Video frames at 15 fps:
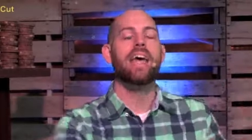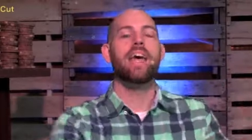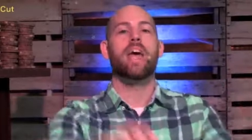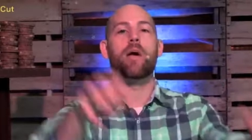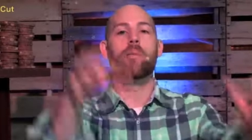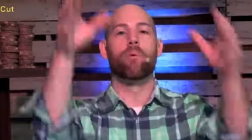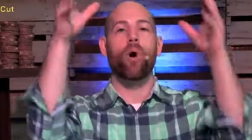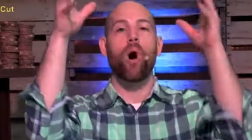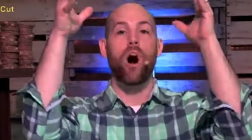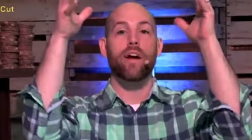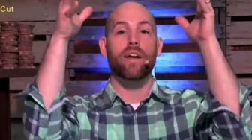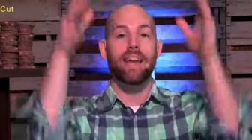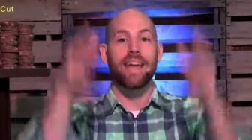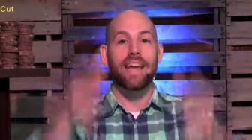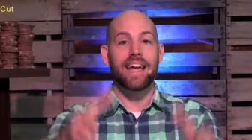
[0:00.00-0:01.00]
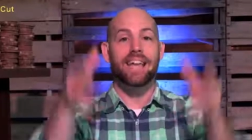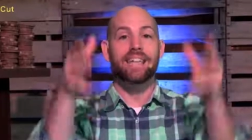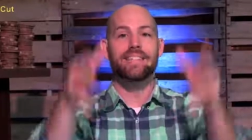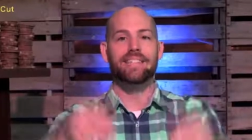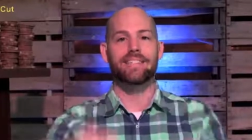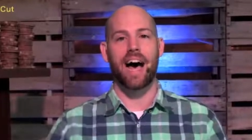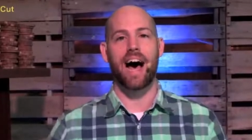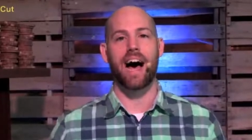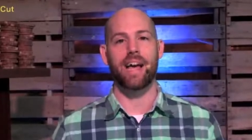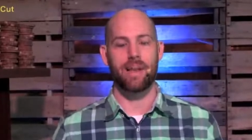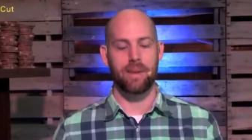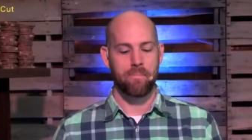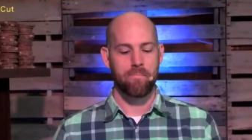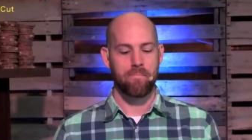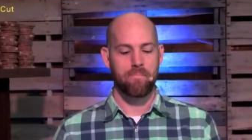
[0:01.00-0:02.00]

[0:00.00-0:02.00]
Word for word: and brought inside.